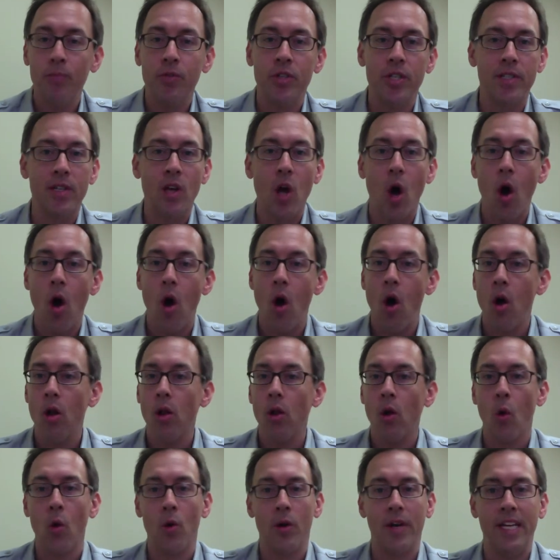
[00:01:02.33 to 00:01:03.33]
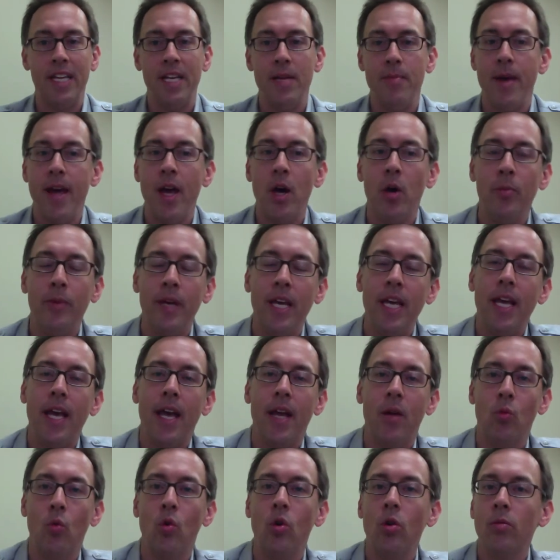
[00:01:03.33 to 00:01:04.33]
Just call or email me
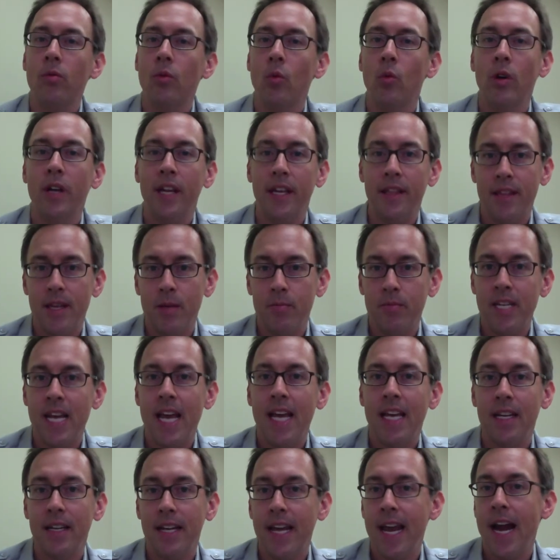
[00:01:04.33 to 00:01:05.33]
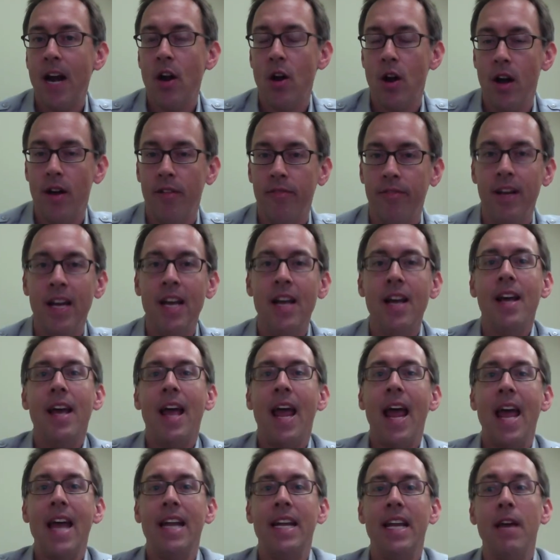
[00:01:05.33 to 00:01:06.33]
and we'll, we'll get them taken care of.
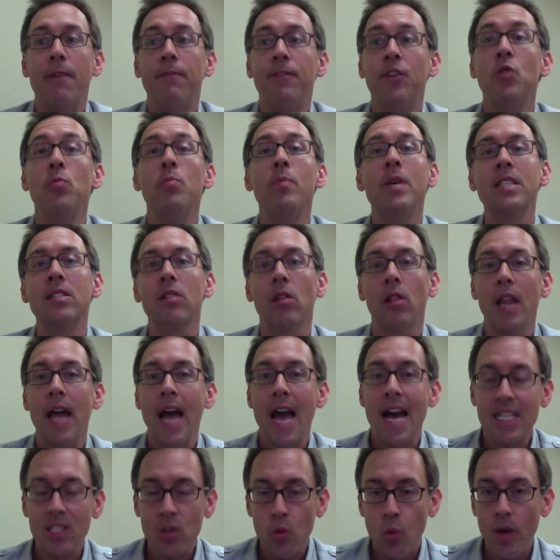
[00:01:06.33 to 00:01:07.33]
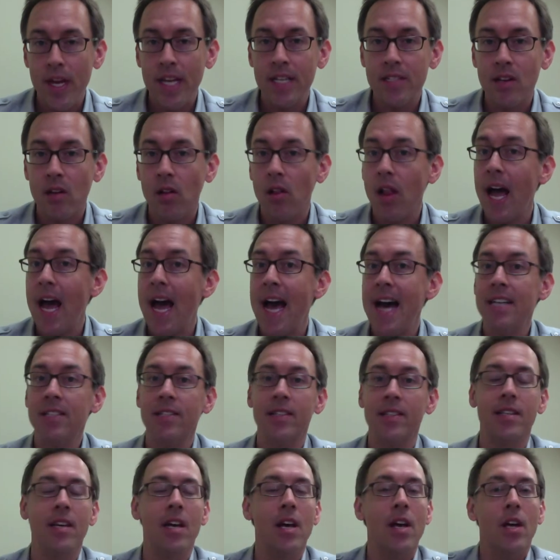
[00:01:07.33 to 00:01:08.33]
And if you missed last week's
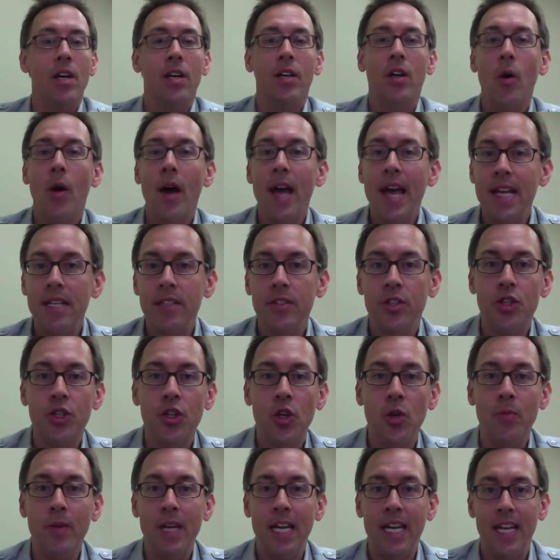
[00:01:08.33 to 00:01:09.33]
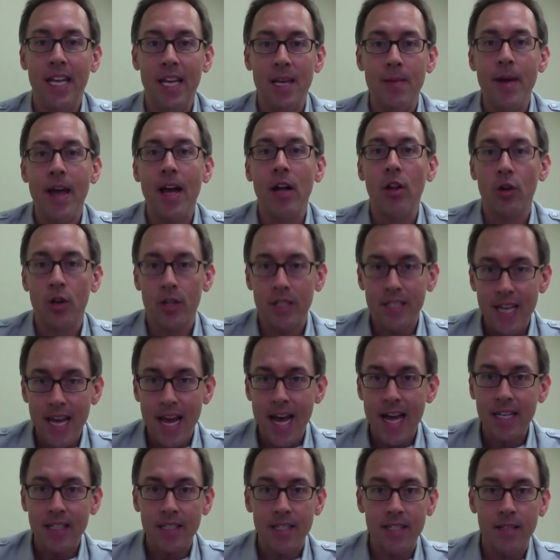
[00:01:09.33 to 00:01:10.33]
class, go ahead and shoot me an email or a
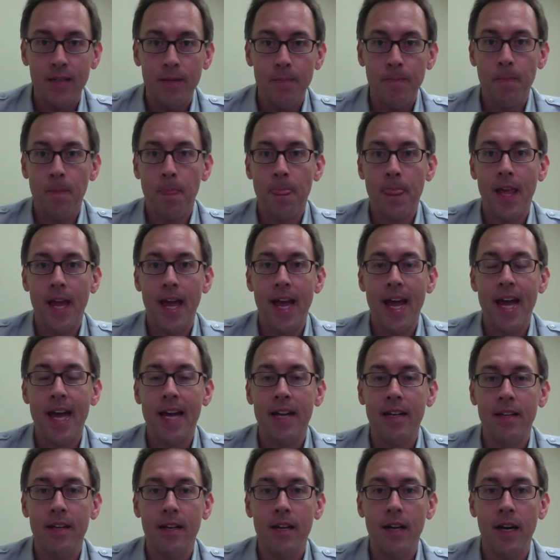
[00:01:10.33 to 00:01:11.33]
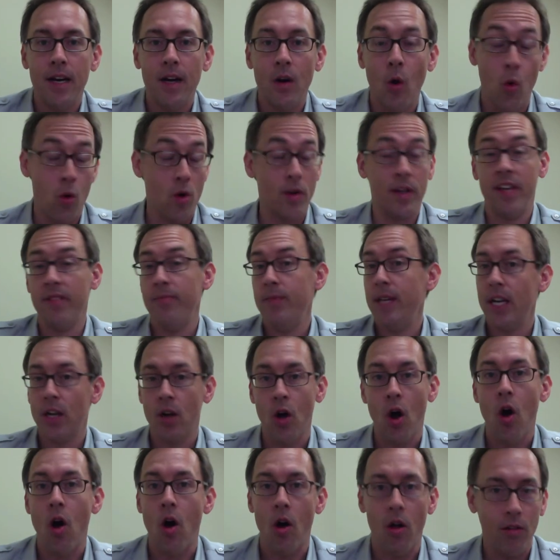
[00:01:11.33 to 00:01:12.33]
text and uh, or give me a
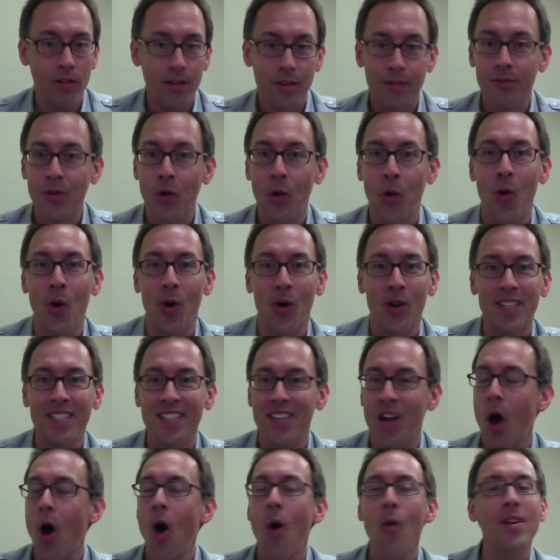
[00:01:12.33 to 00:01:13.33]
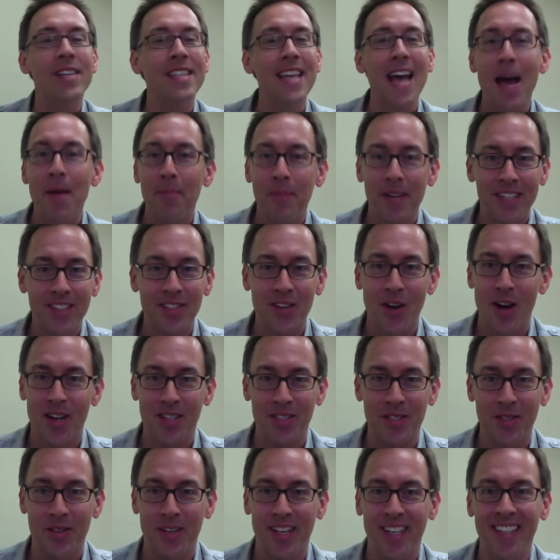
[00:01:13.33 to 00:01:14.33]
call, of course. Always happy to
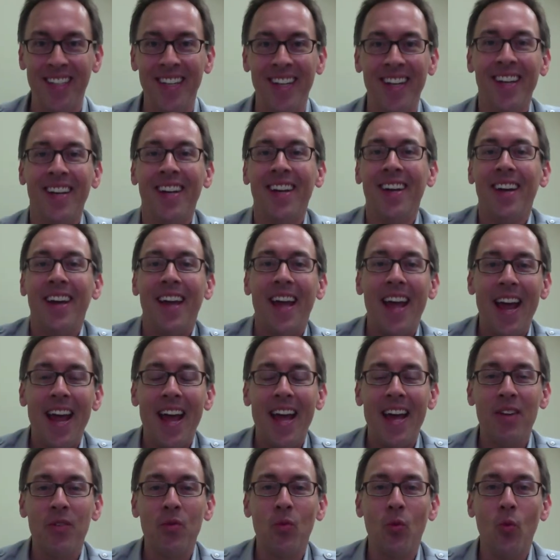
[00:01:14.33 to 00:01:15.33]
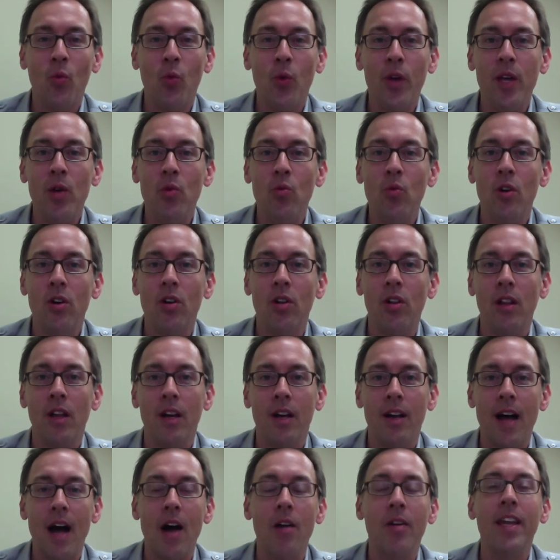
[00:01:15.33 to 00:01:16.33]
talk to you. And we will
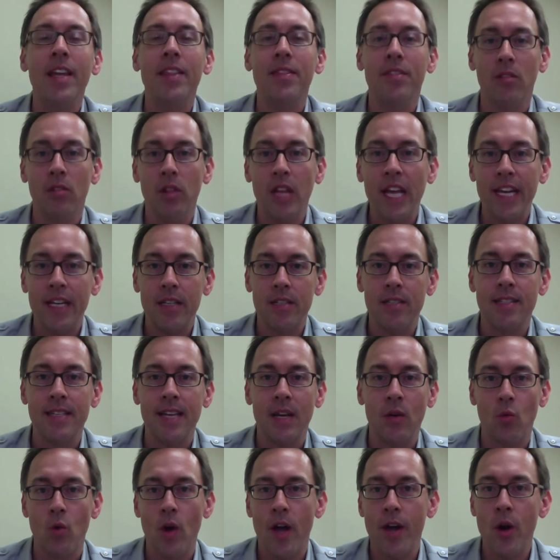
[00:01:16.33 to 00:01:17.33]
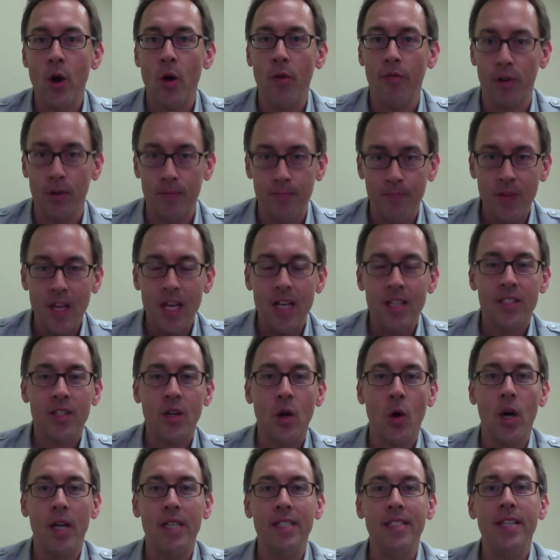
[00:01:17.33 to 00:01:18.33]
uh, I'll get the link sent right over.
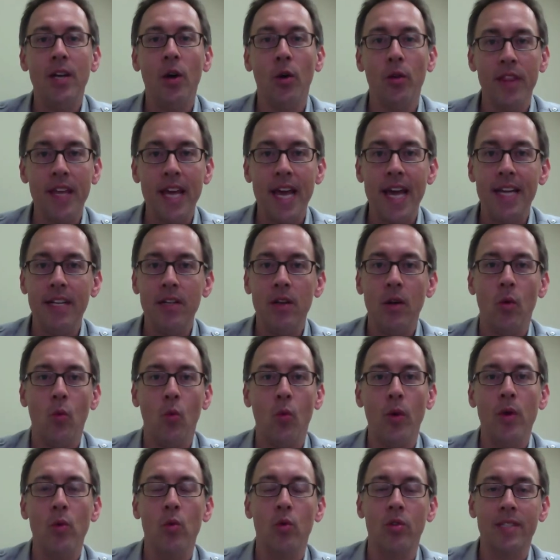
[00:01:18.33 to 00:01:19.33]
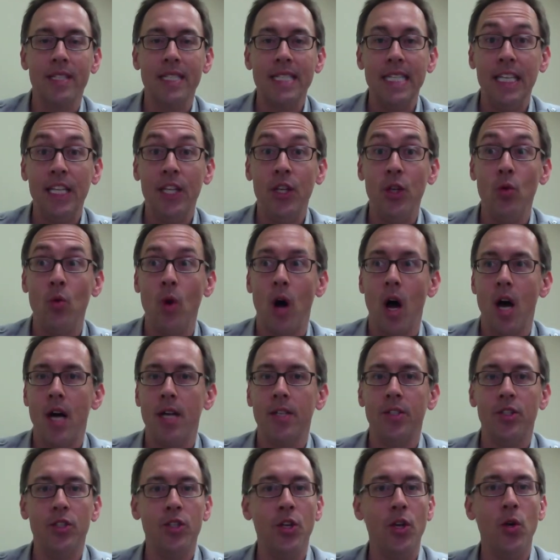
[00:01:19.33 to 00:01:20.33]
So until then, we will see you
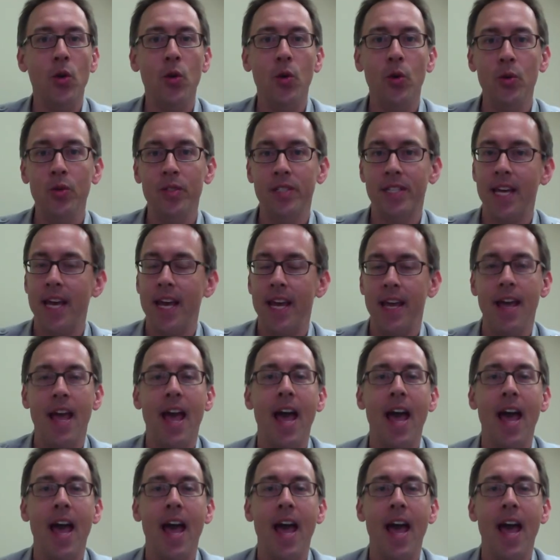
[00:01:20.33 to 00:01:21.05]
on Tuesday.